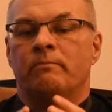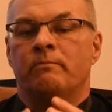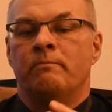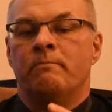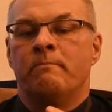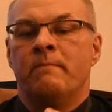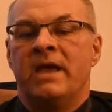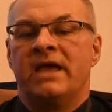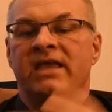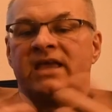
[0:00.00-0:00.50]

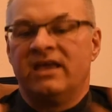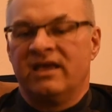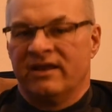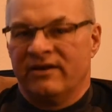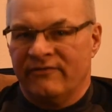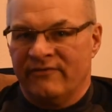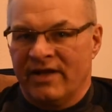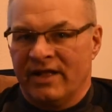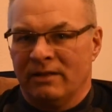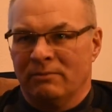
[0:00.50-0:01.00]
Making it
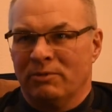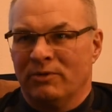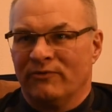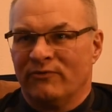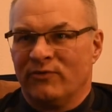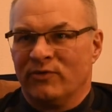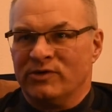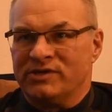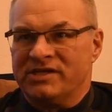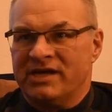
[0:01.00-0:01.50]
available
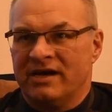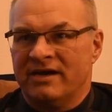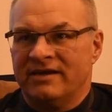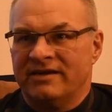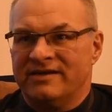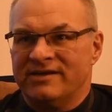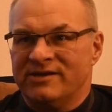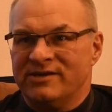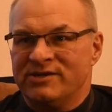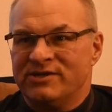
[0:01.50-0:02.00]
for
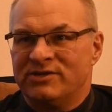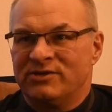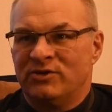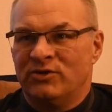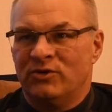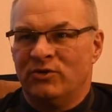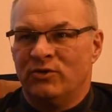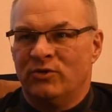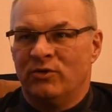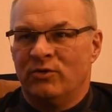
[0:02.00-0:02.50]
scientists
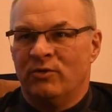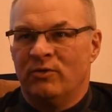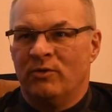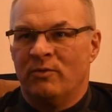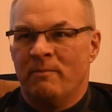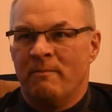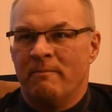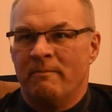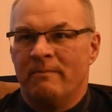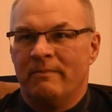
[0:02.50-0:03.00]

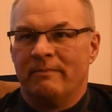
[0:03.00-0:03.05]
to